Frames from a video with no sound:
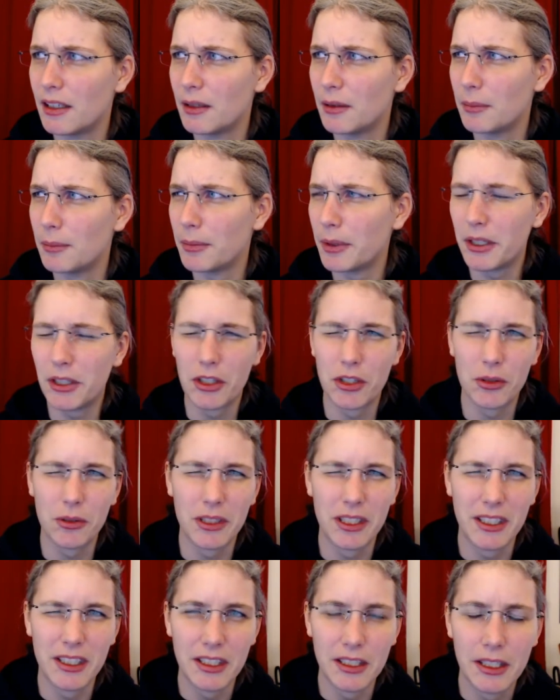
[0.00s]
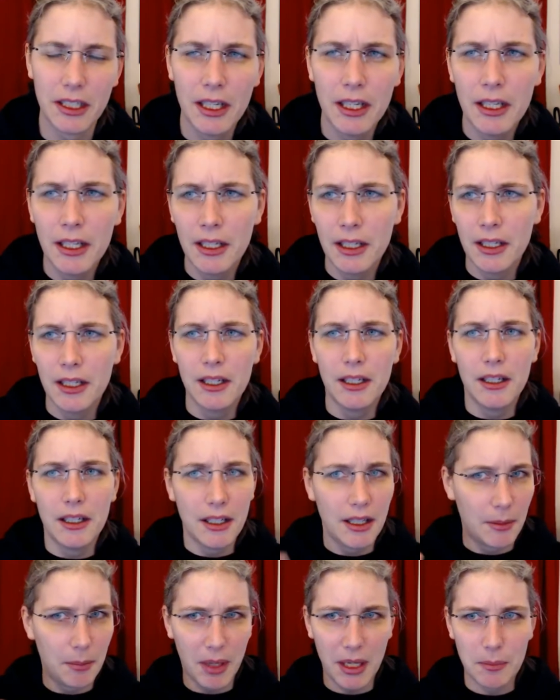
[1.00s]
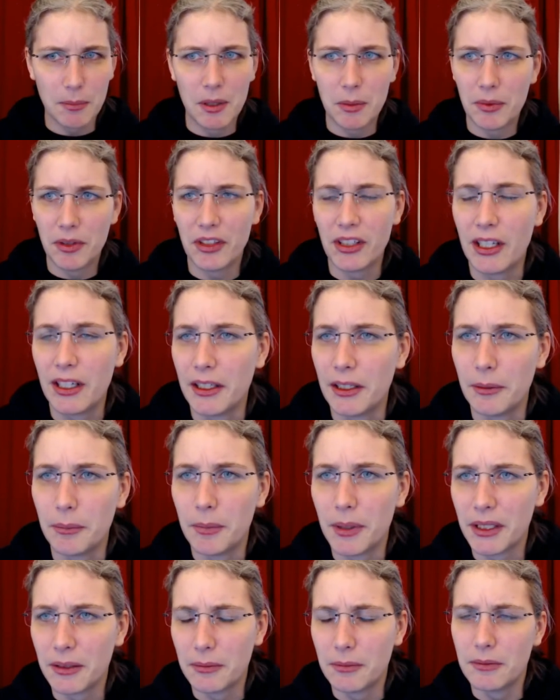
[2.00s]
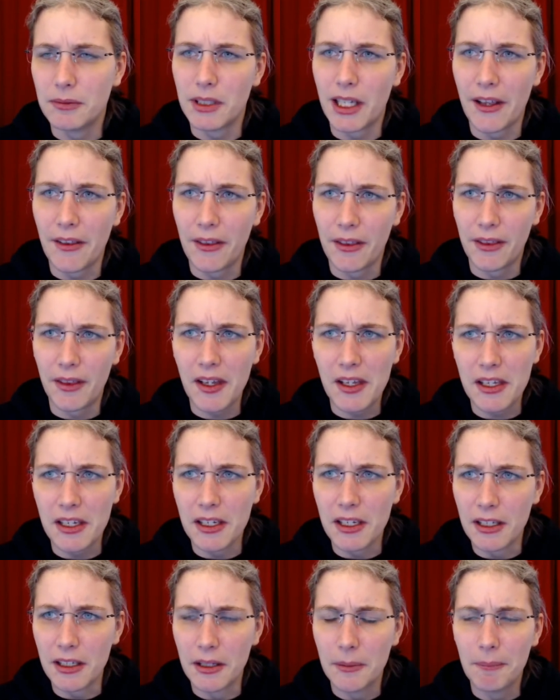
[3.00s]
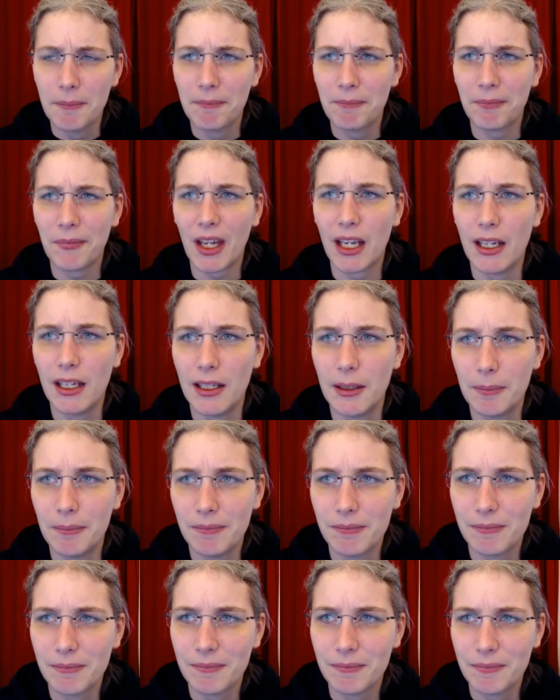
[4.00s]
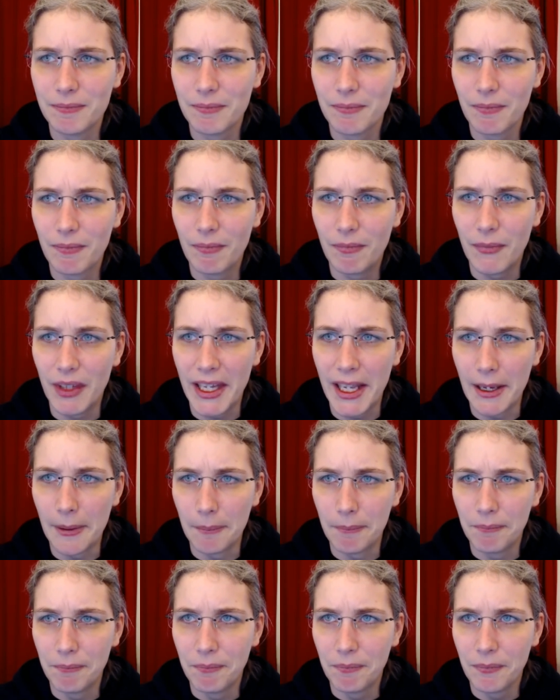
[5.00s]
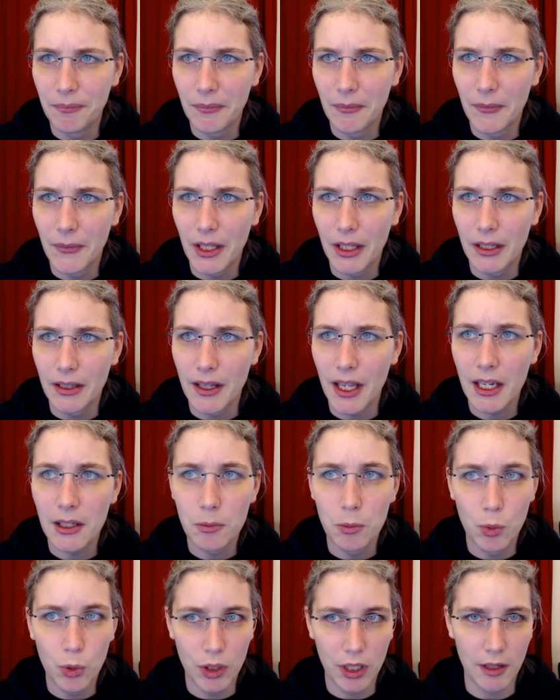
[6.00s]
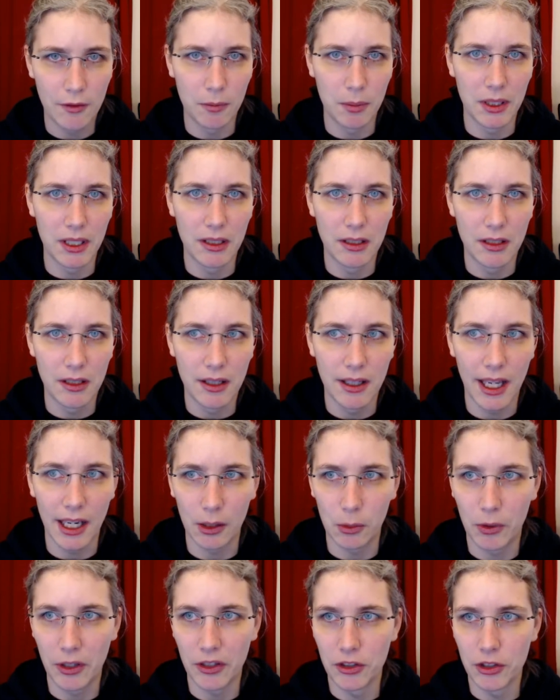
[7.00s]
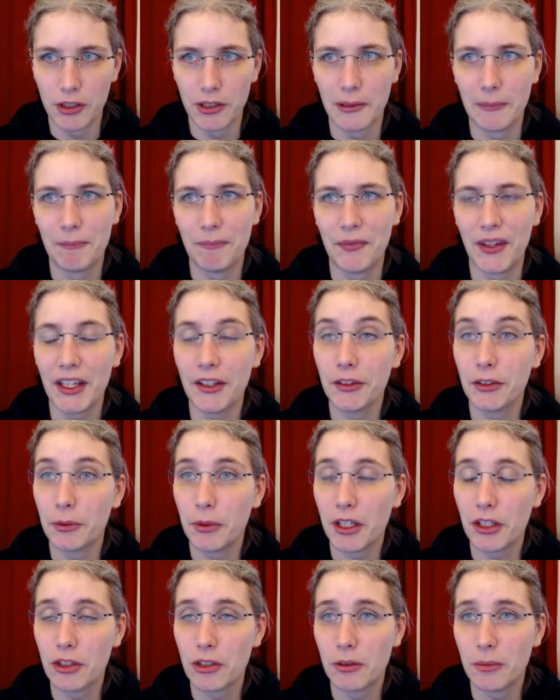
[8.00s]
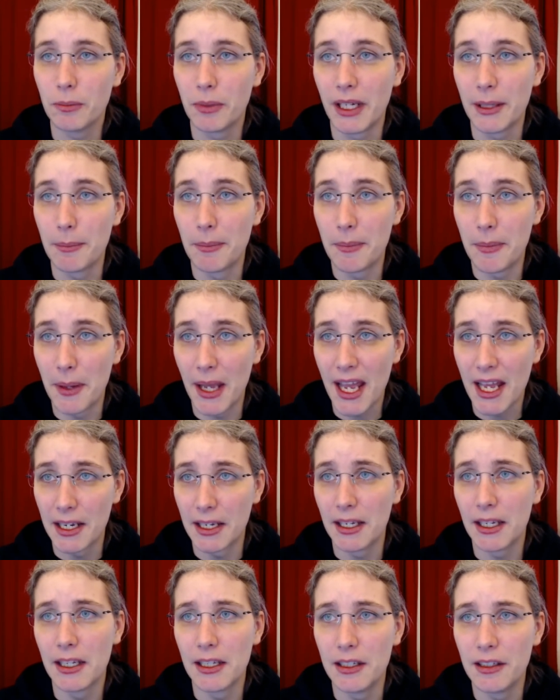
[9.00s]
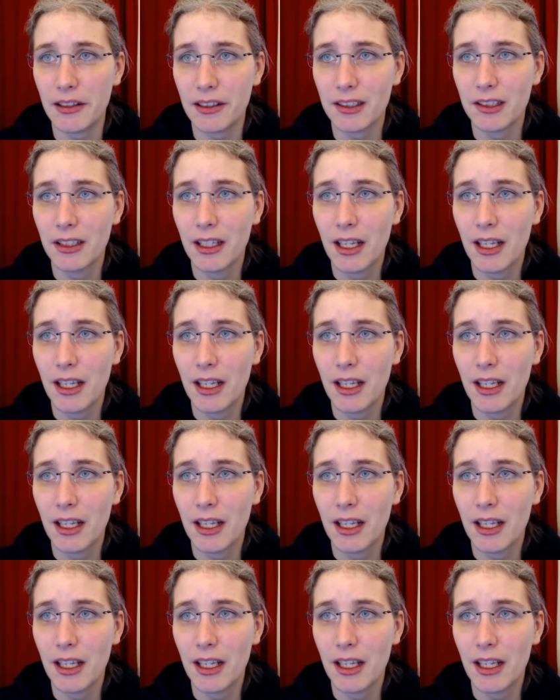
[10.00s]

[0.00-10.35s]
Pretty sure he did. it might be mistaken, but I think he did. Um, yeah, that would have been that question. Next question by Ben is.